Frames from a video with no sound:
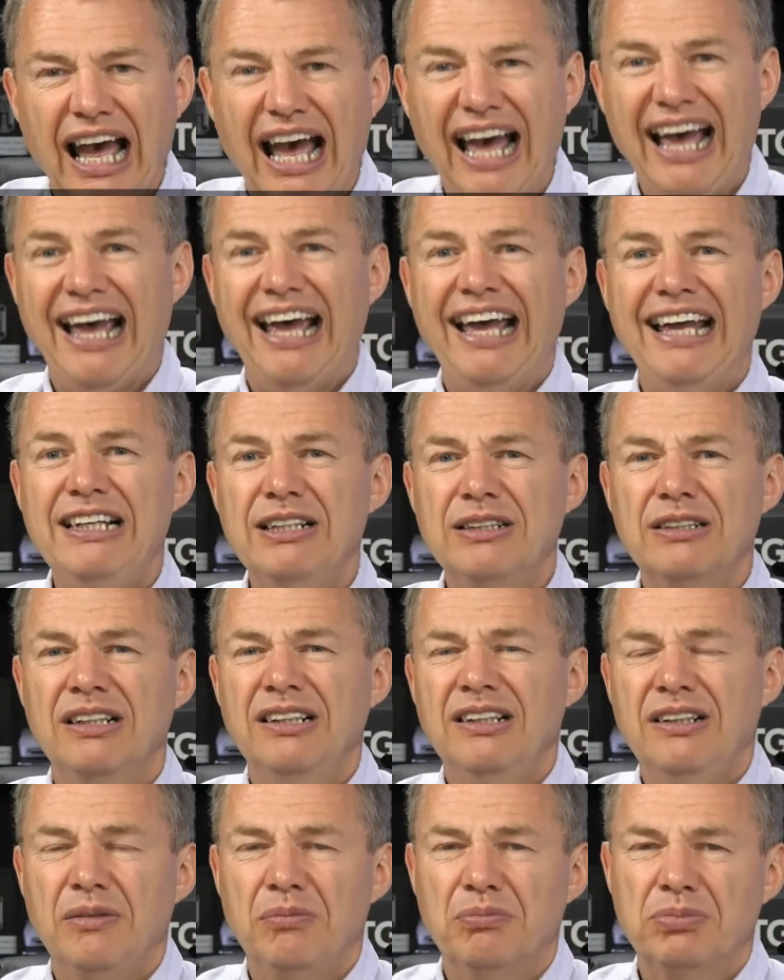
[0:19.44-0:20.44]
And
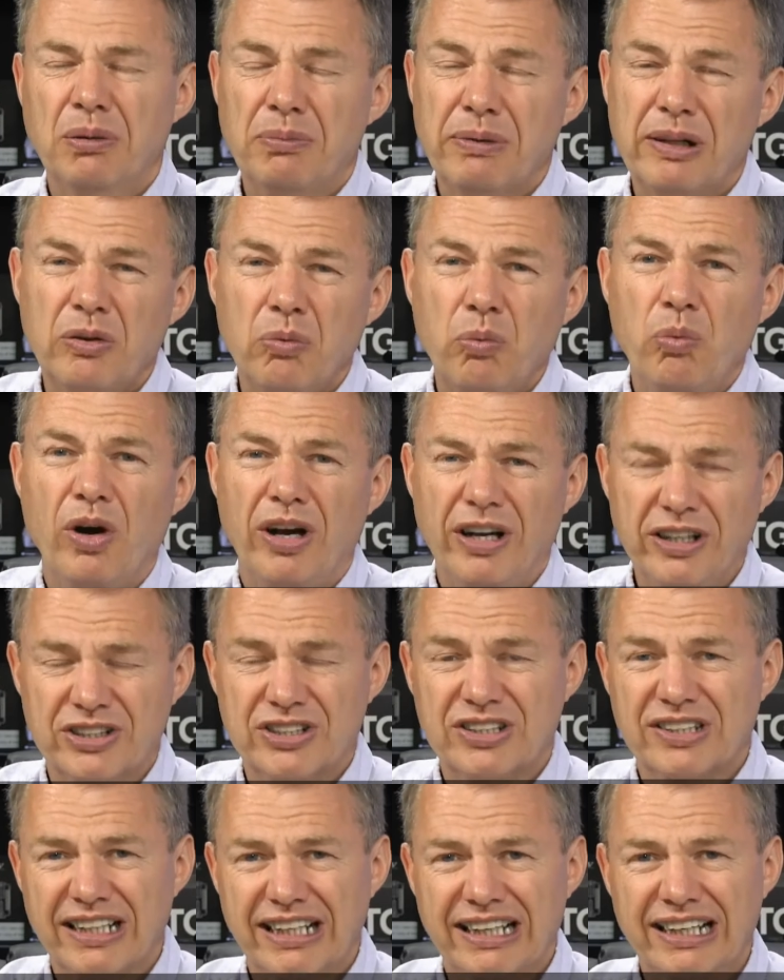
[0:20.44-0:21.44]
probably the
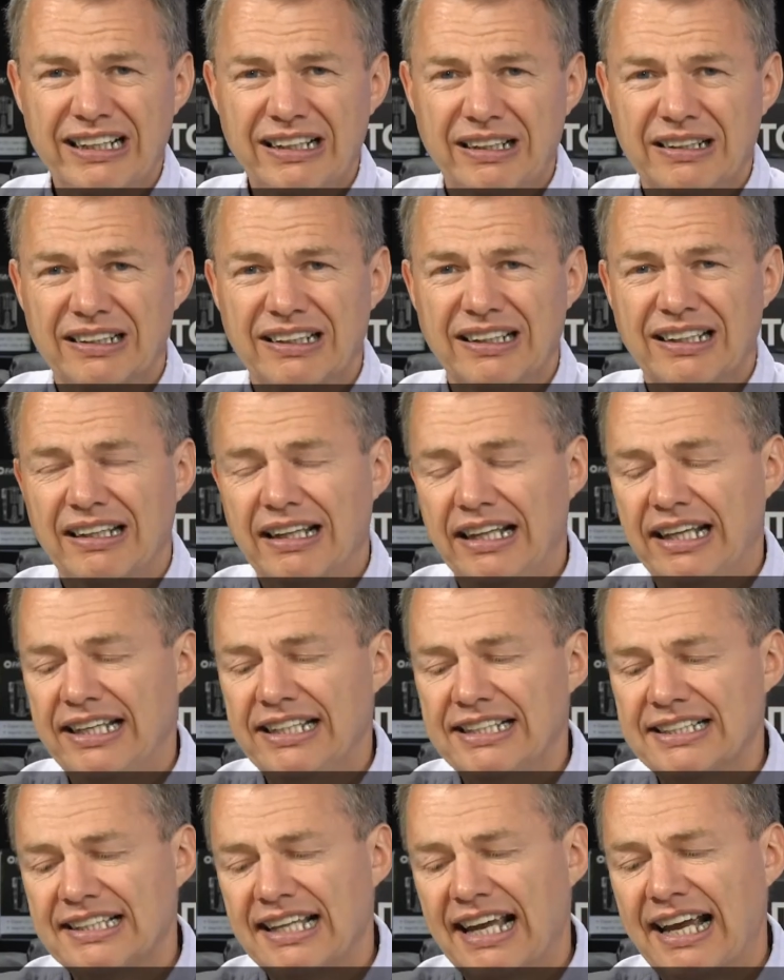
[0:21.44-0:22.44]
worst thing
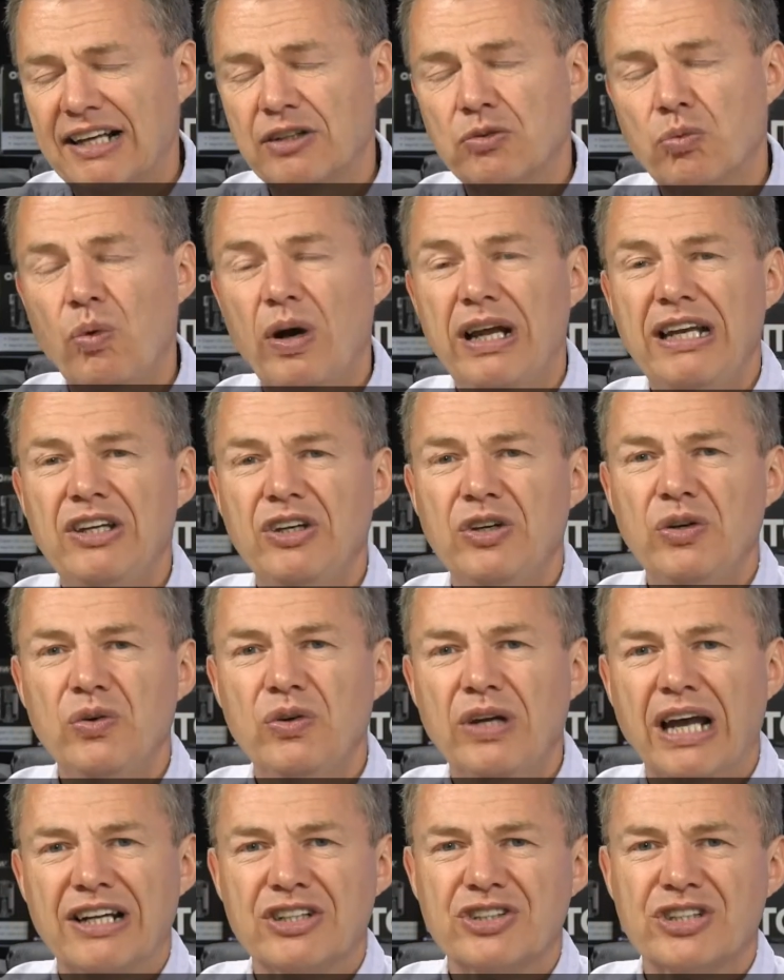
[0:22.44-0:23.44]
is that when
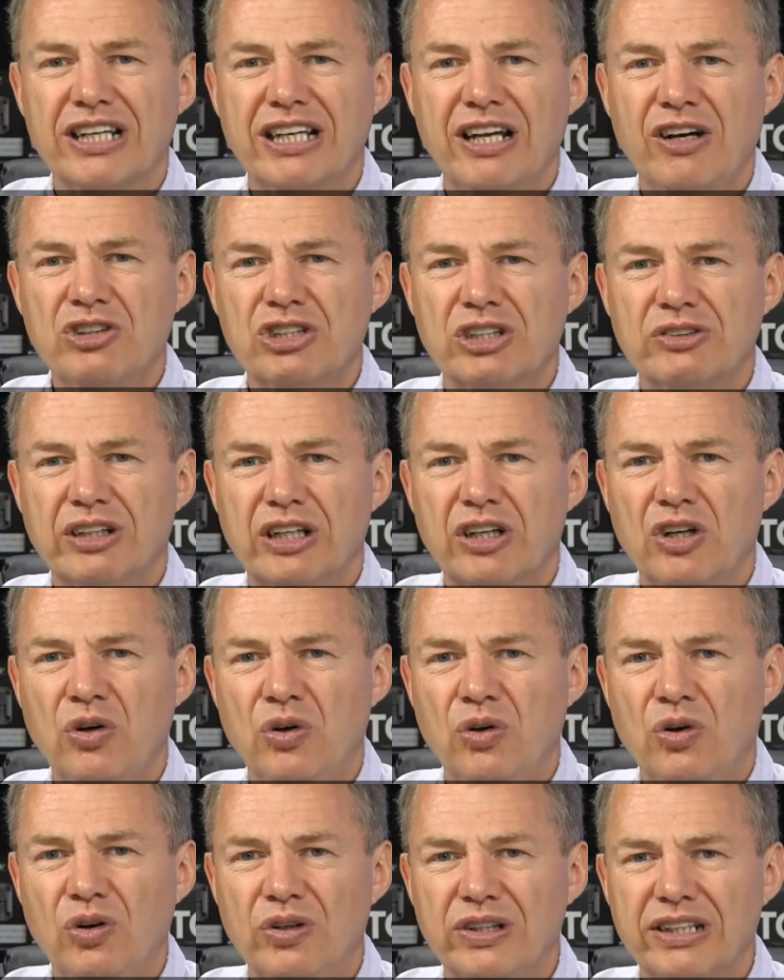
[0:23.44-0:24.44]
you actually go to
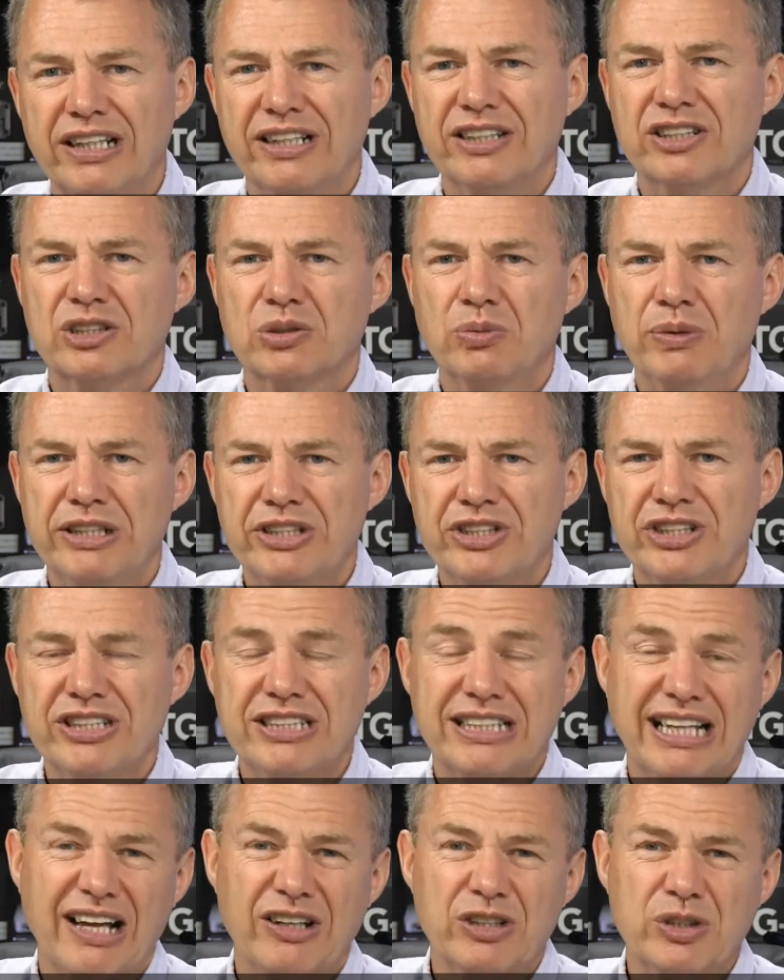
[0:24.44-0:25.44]
record, it
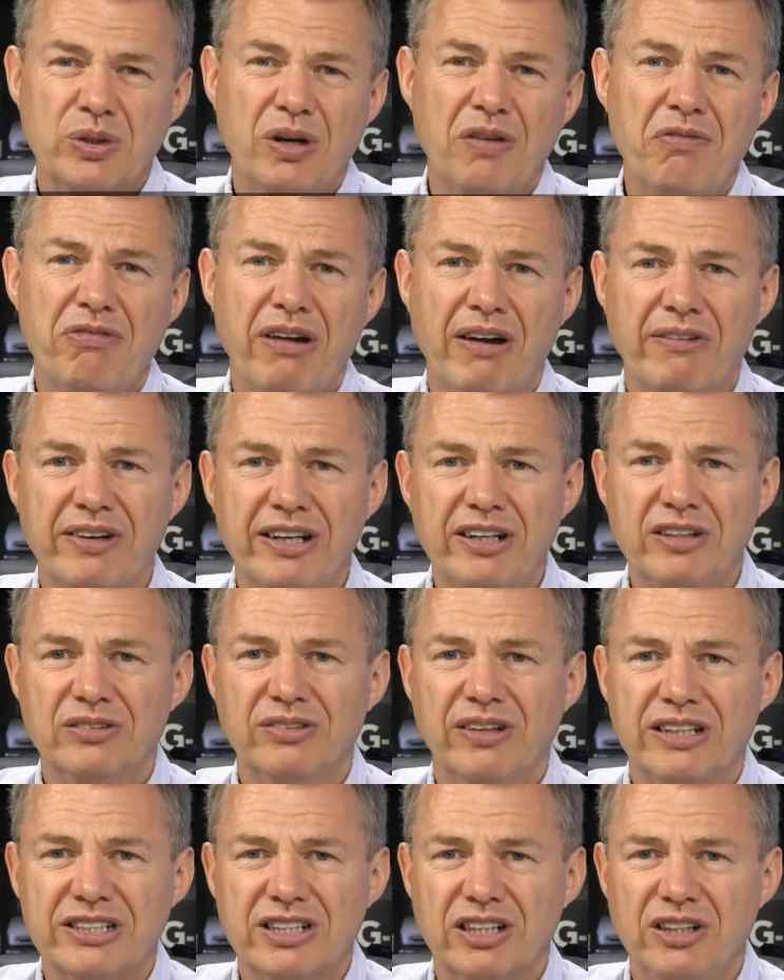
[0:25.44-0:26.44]
switches down to a very
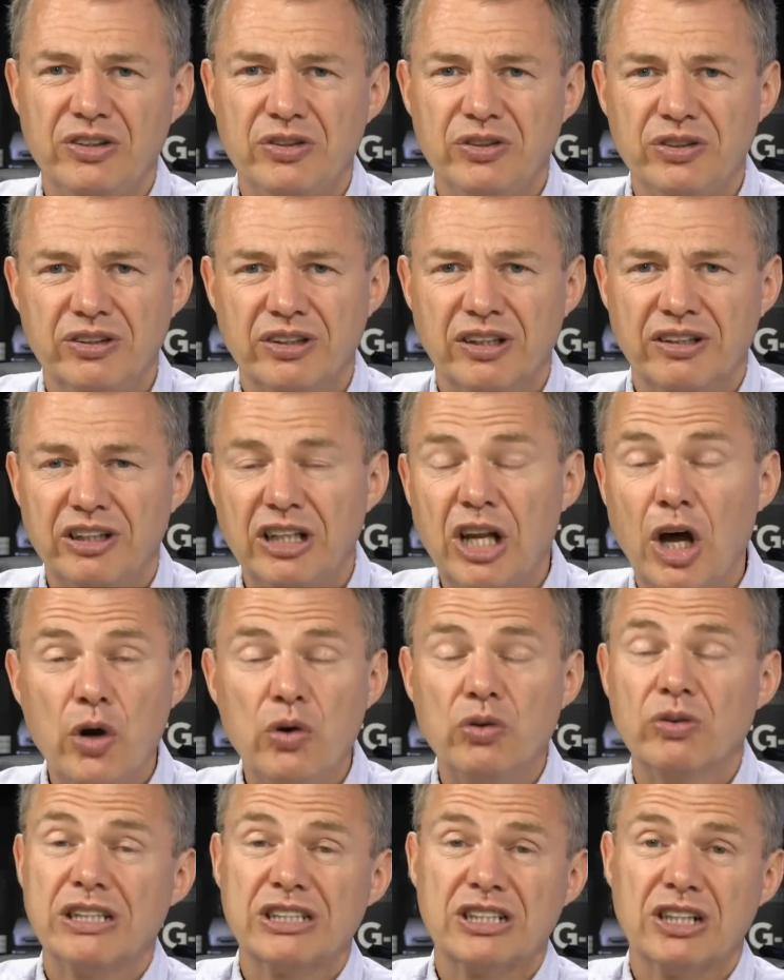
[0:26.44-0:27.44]

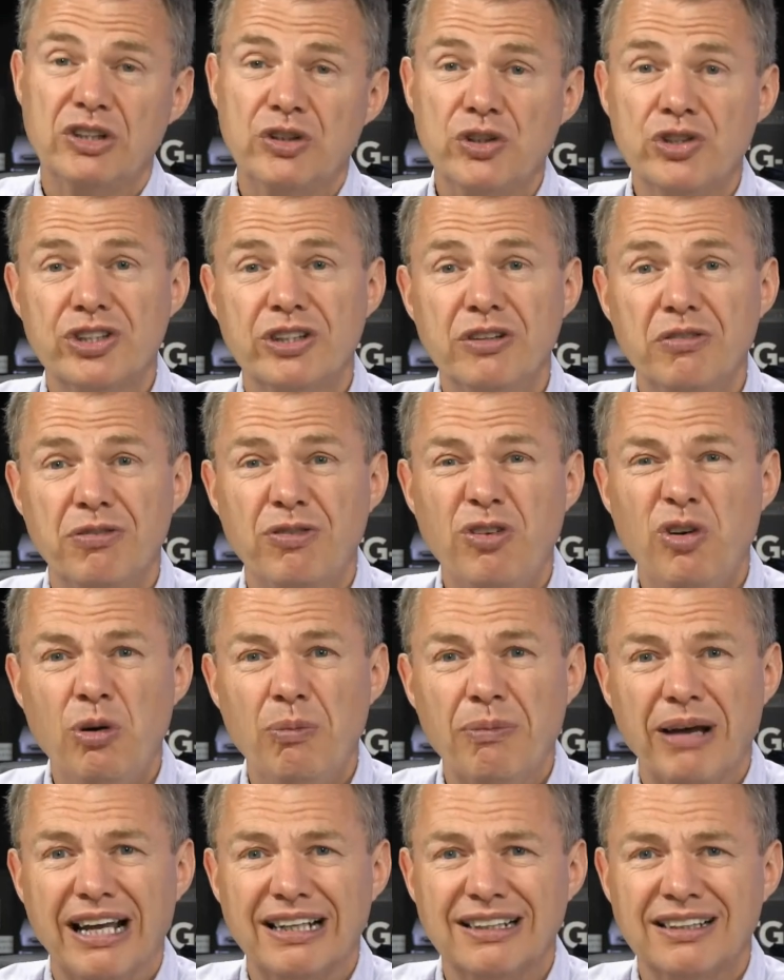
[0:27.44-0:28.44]
low resolution
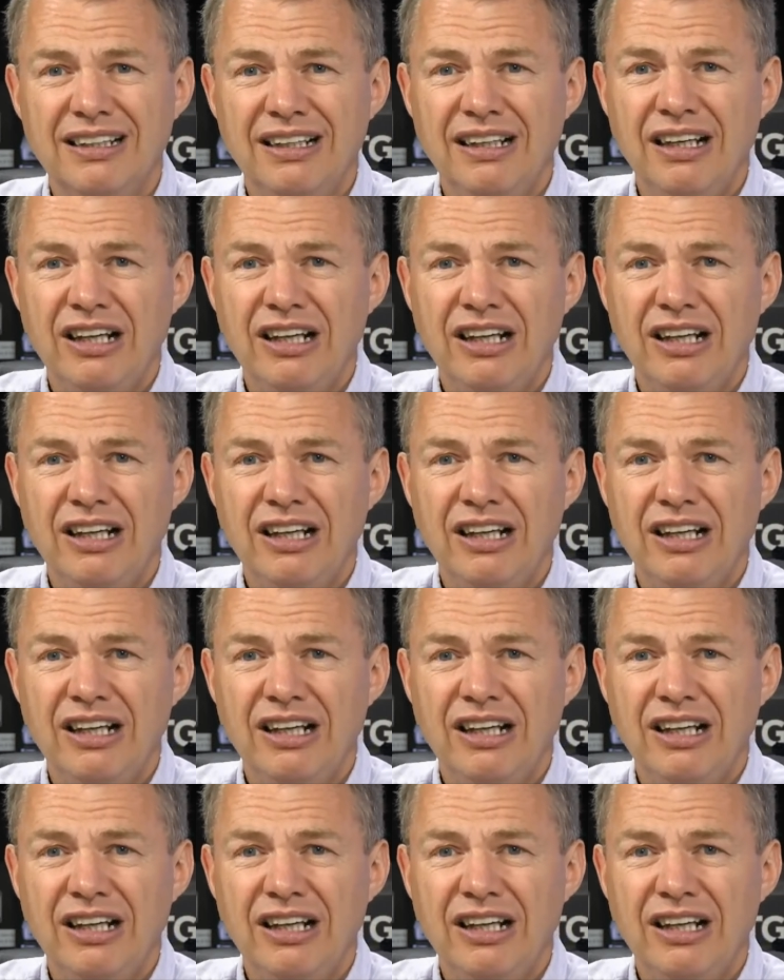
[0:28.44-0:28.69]
format.